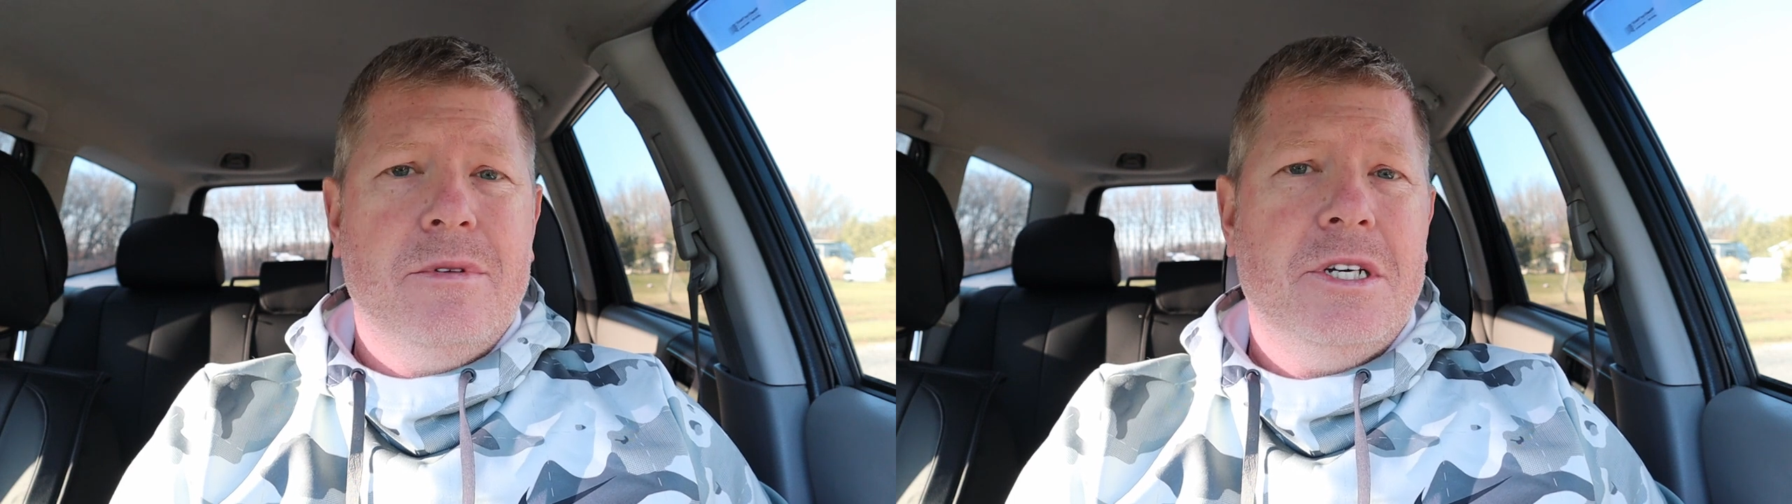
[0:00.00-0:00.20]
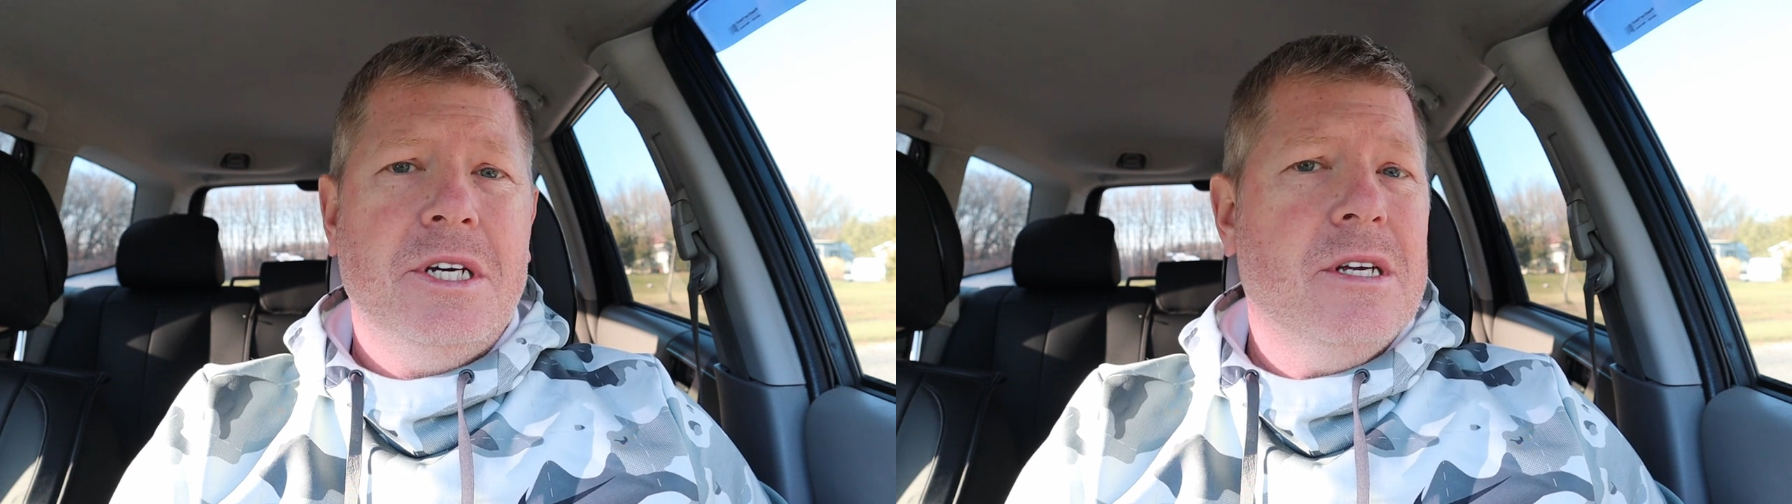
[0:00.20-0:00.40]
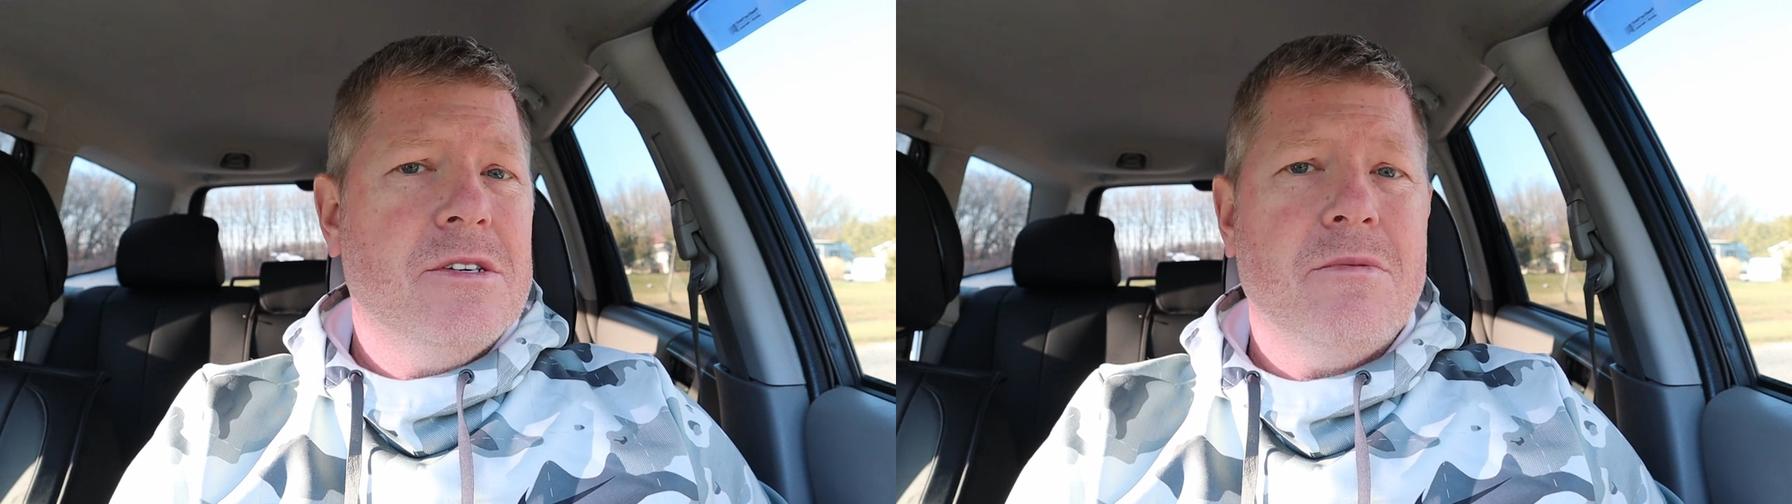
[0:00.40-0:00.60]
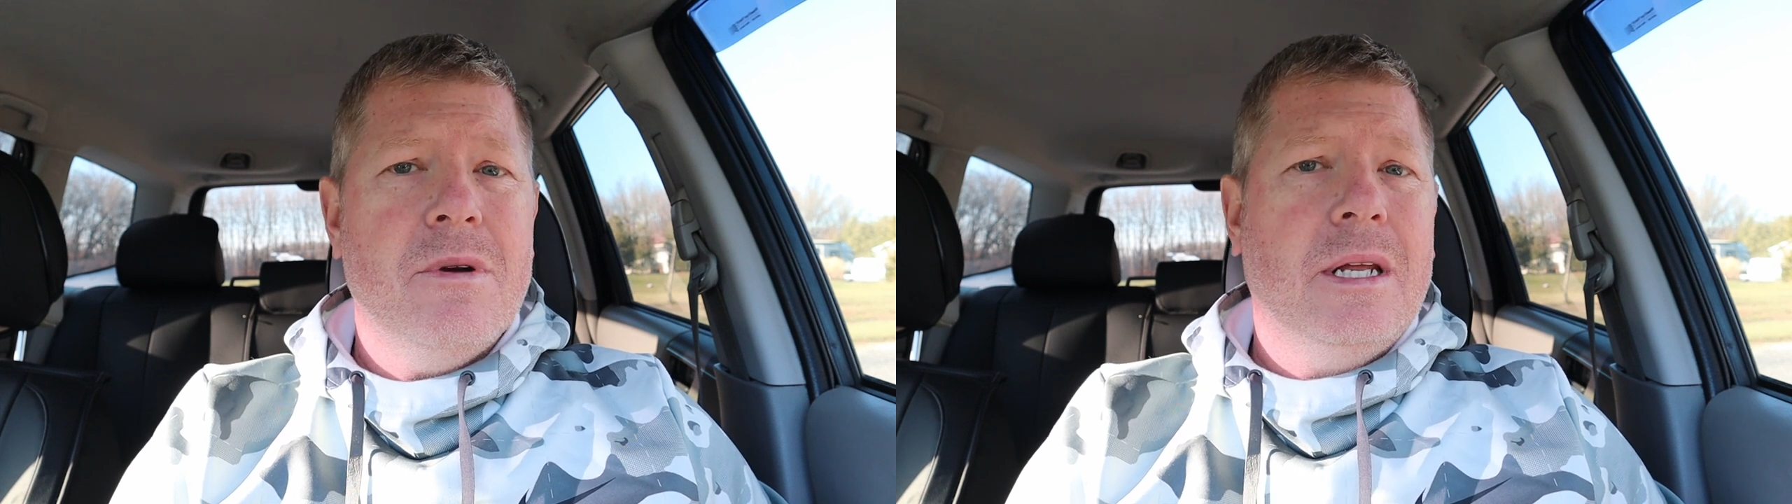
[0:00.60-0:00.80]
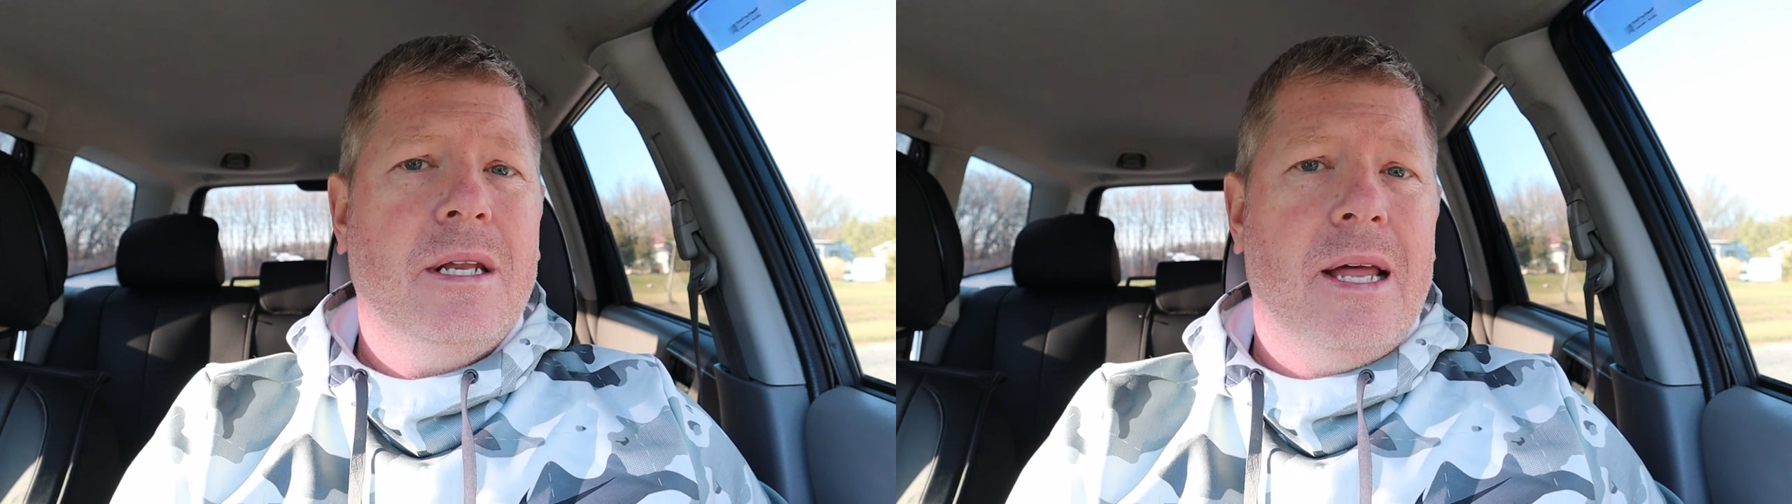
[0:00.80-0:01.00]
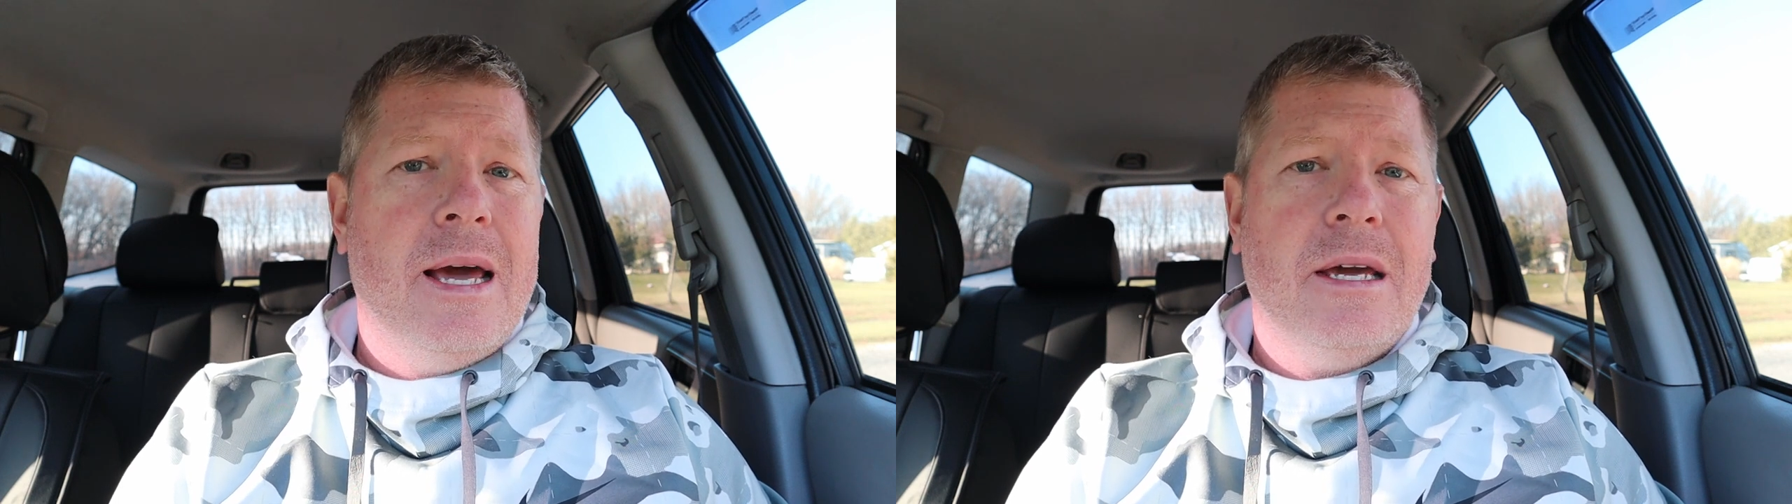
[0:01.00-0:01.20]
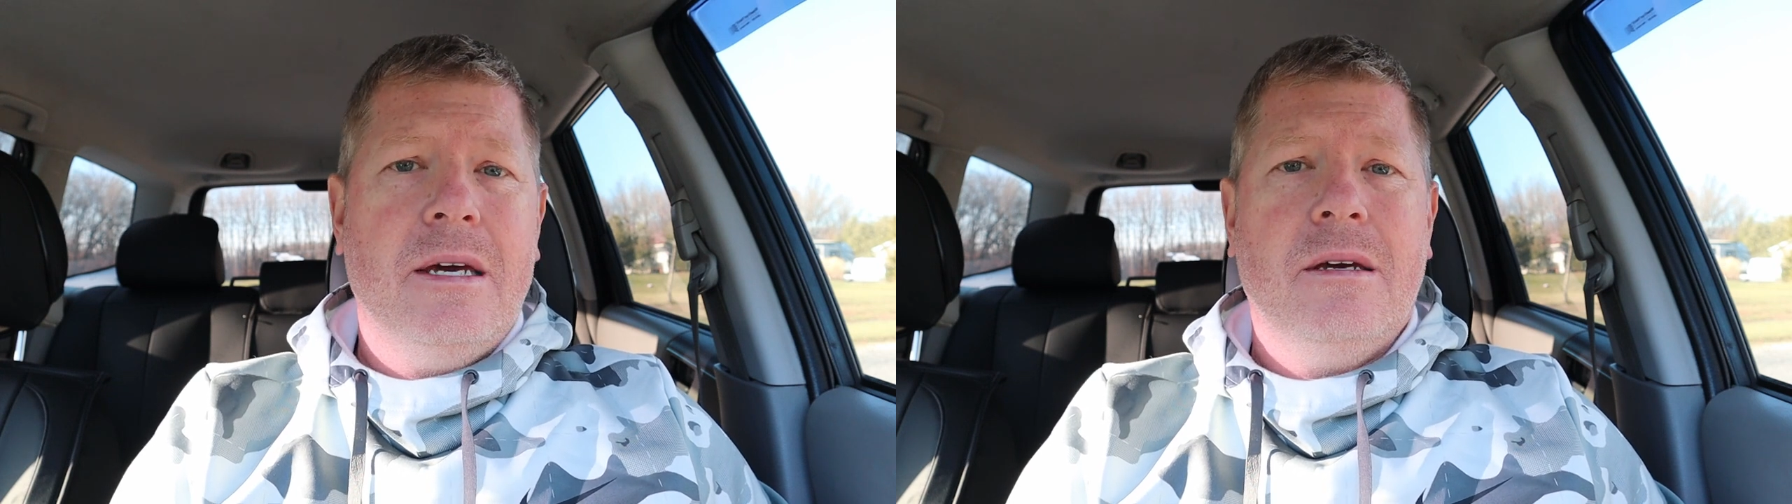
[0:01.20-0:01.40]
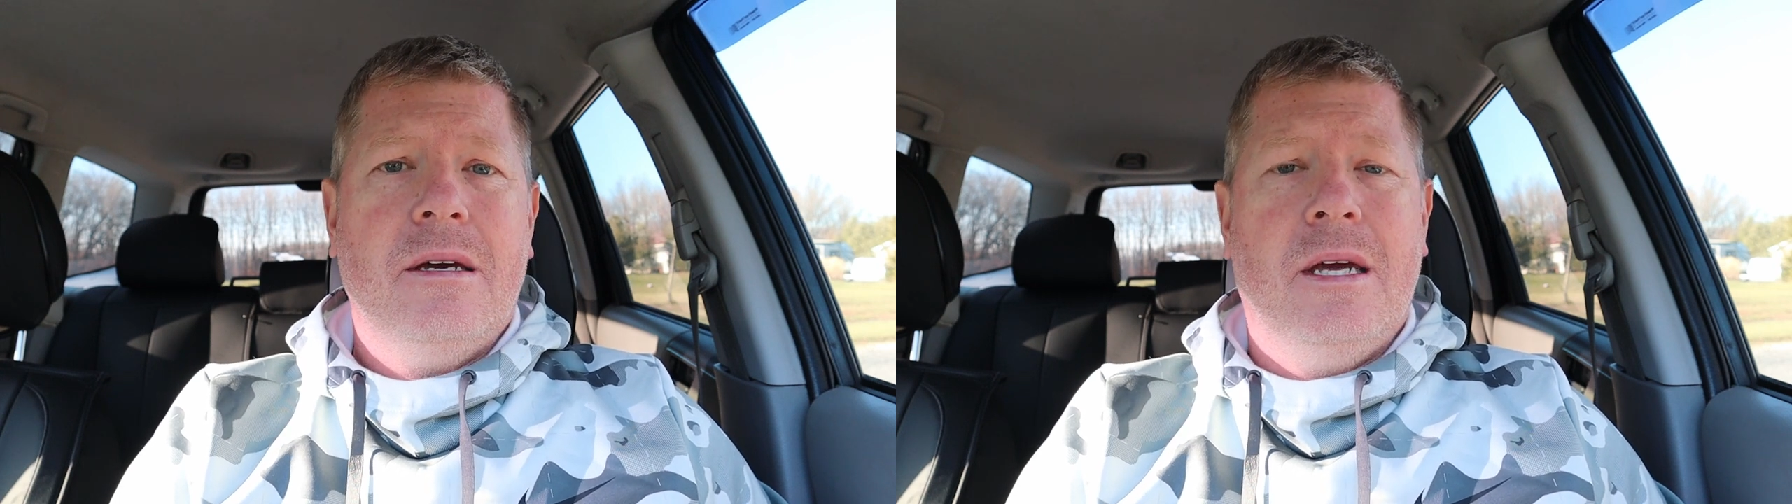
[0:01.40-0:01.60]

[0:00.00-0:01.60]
she doesn't really like